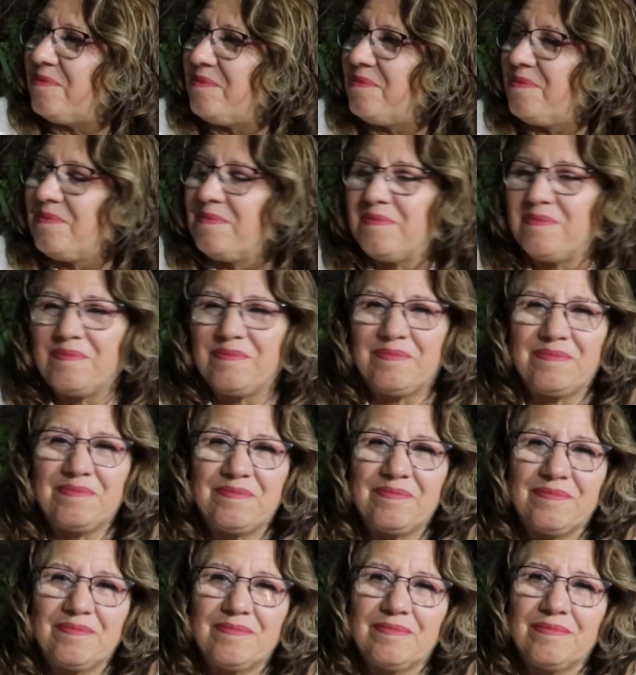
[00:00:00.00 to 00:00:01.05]

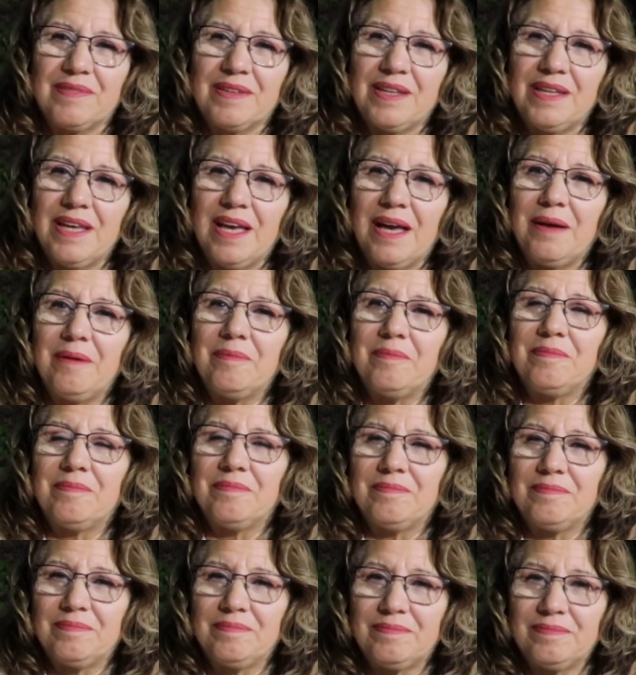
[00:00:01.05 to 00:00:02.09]

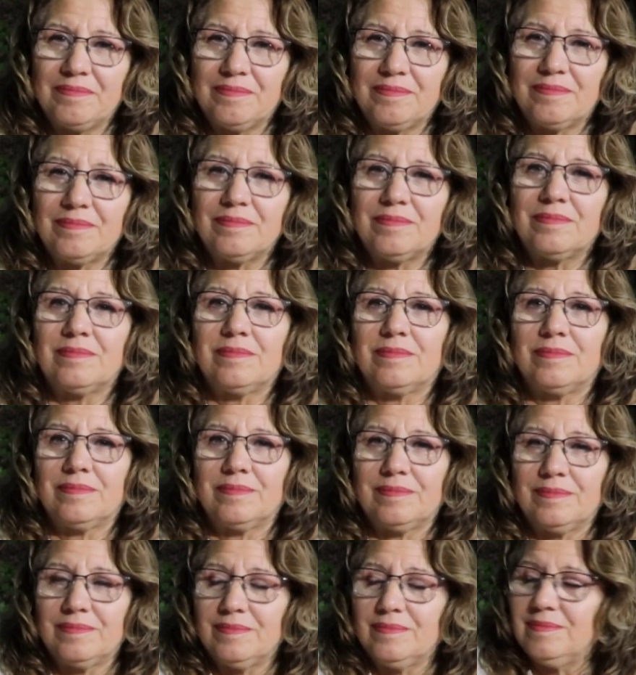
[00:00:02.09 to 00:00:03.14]

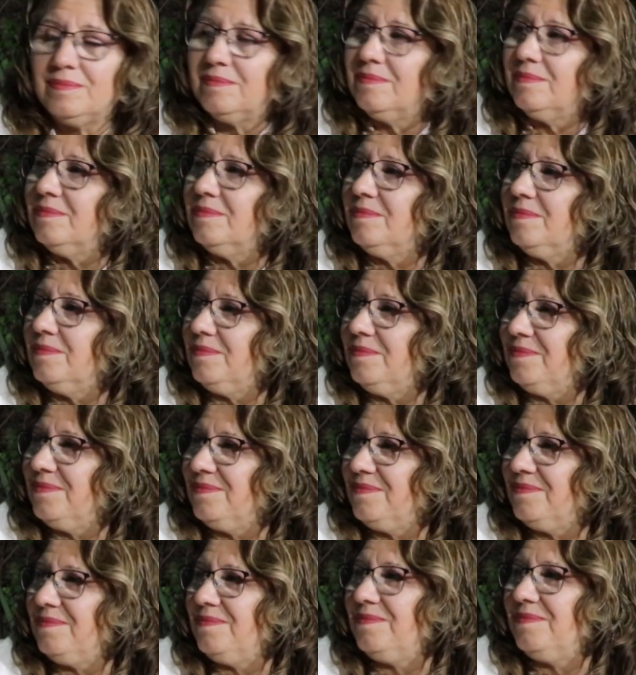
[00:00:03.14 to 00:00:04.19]

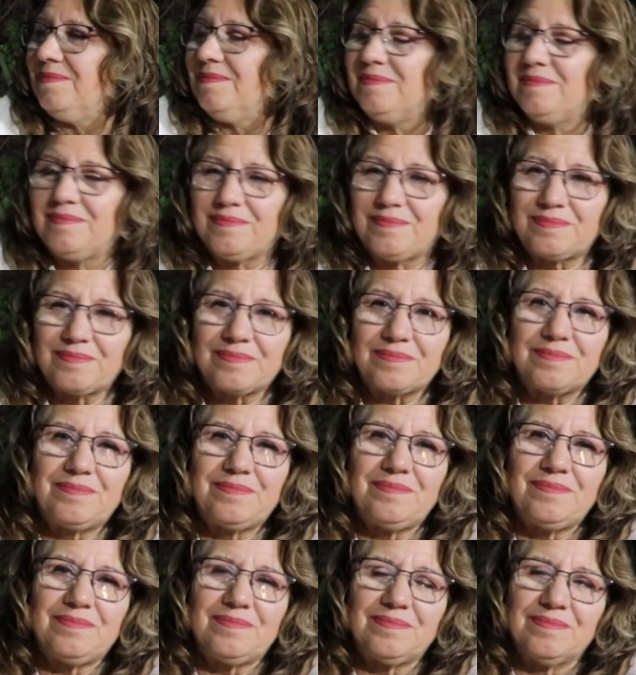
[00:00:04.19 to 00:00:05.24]

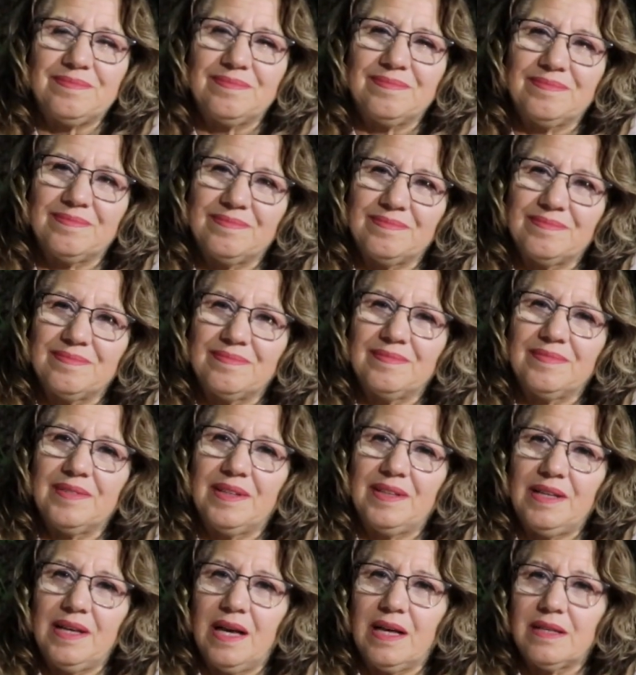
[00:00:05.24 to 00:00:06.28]

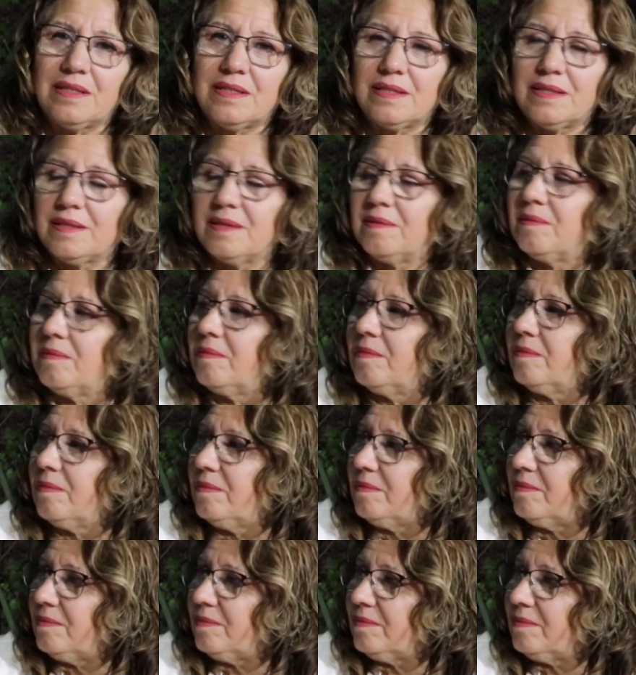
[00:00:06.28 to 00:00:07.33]

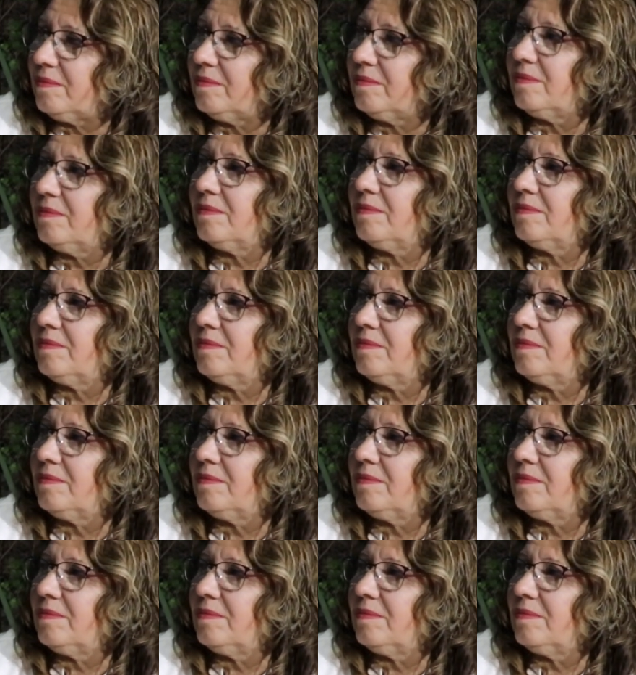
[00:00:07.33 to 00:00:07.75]
(not speaking)